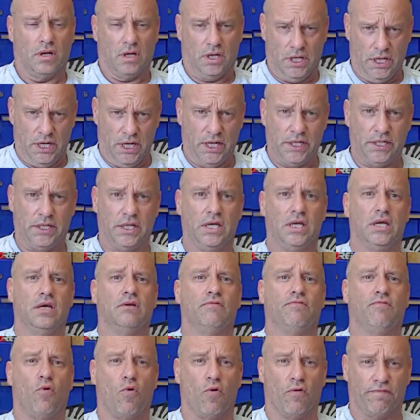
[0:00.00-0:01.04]
And I did
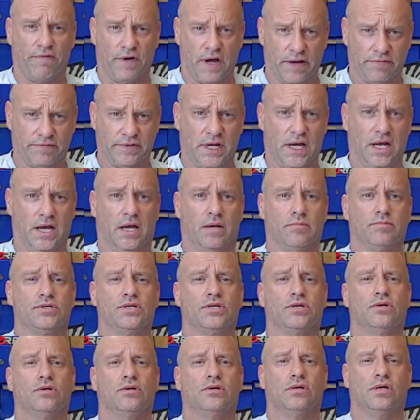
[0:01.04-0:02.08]
4 or 5 times,
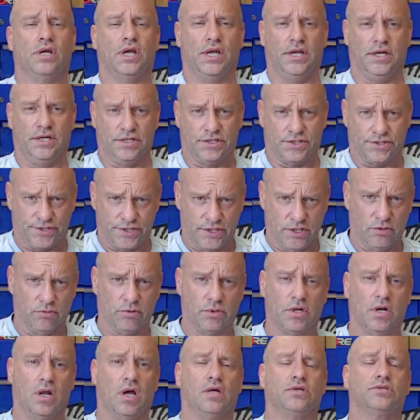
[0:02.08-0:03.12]
and it still
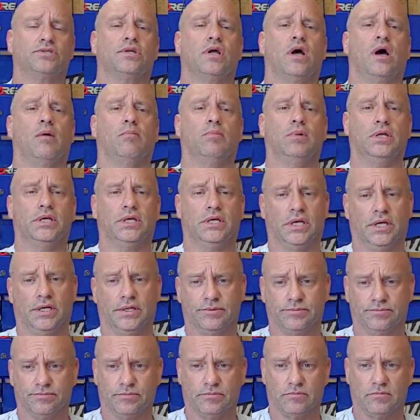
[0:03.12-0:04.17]
would not stop leaking
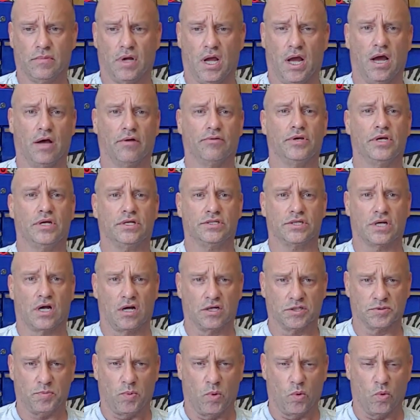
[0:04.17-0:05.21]
out the
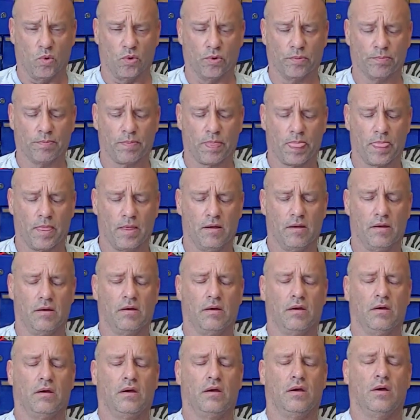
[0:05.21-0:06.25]
exhaust port.
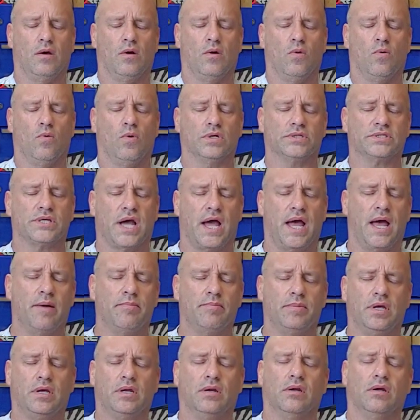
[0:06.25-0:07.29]
What's
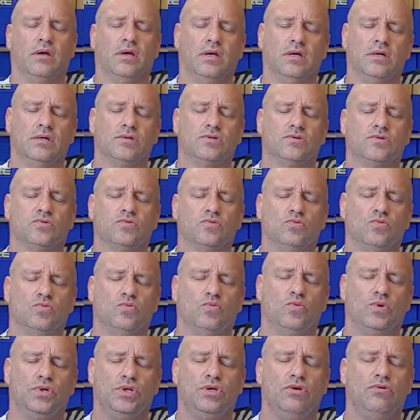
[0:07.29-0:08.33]
happening is
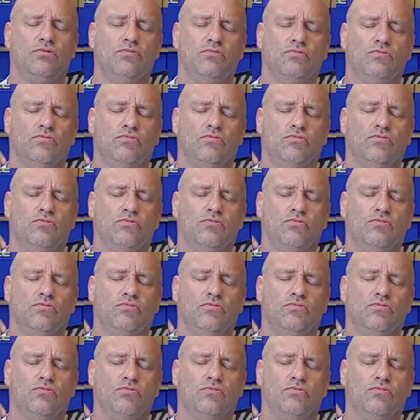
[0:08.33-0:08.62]
when you